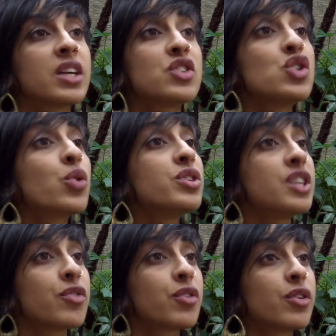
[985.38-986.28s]
It's no
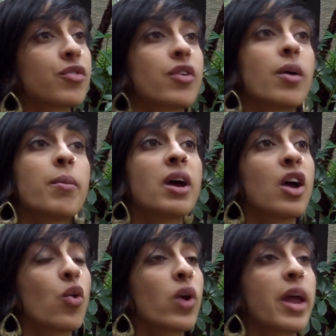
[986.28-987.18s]
different from
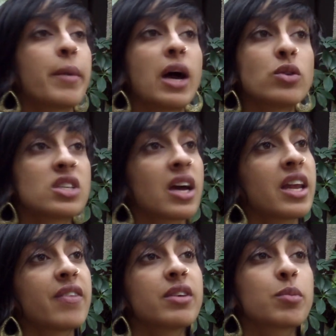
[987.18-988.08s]
when I'm
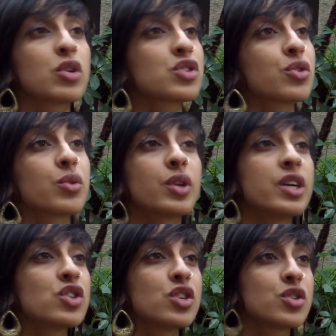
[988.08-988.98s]
outside having personal
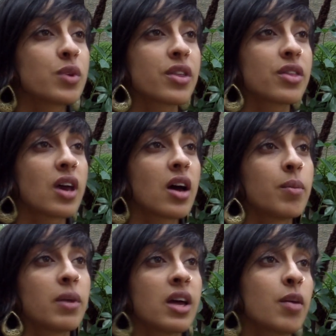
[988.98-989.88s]
relations with
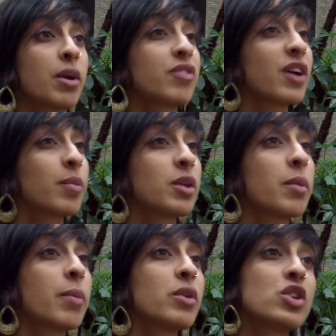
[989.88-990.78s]
my
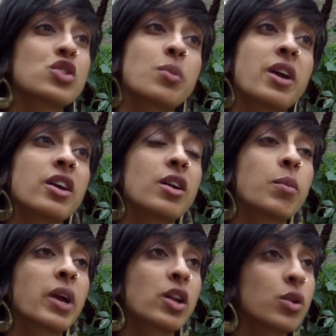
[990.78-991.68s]
family members or
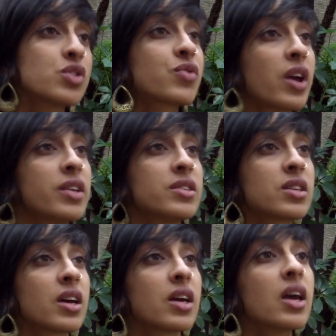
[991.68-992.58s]
my close
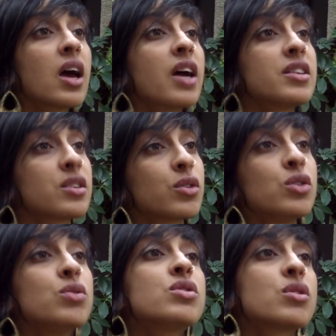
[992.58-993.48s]
friends. I still
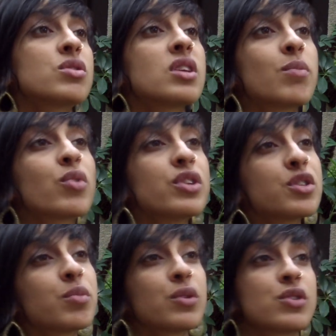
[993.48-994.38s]
use those same
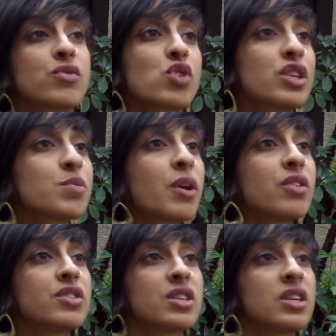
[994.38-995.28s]
principles of
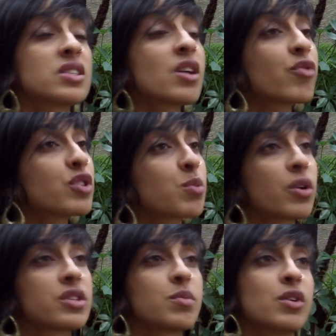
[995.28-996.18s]
transparency and
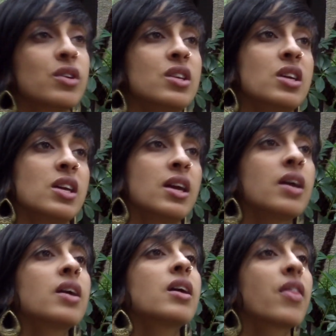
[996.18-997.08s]
self-responsibility,
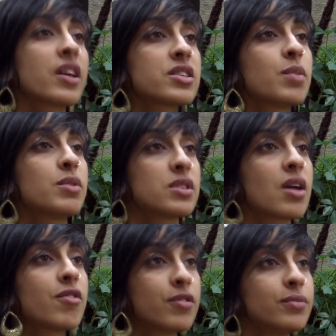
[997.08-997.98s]
that type of
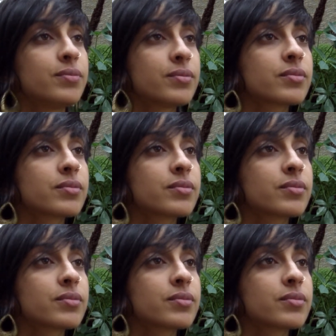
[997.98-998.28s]
stuff.